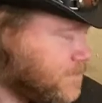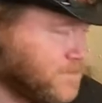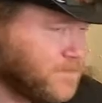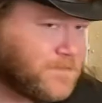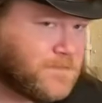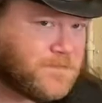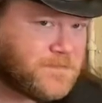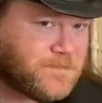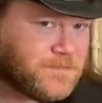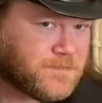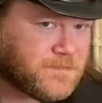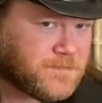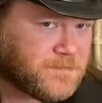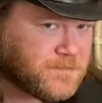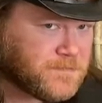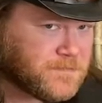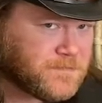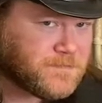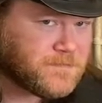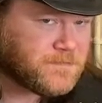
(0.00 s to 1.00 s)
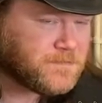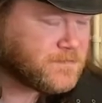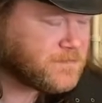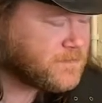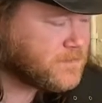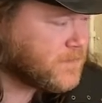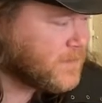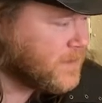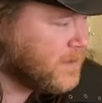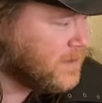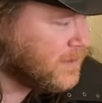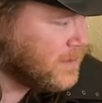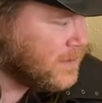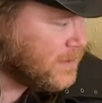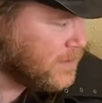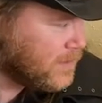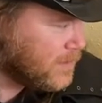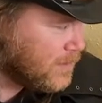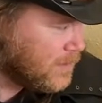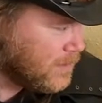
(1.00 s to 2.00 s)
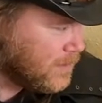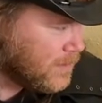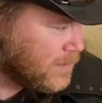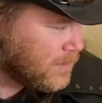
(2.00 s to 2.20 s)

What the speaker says: Nobody speaks.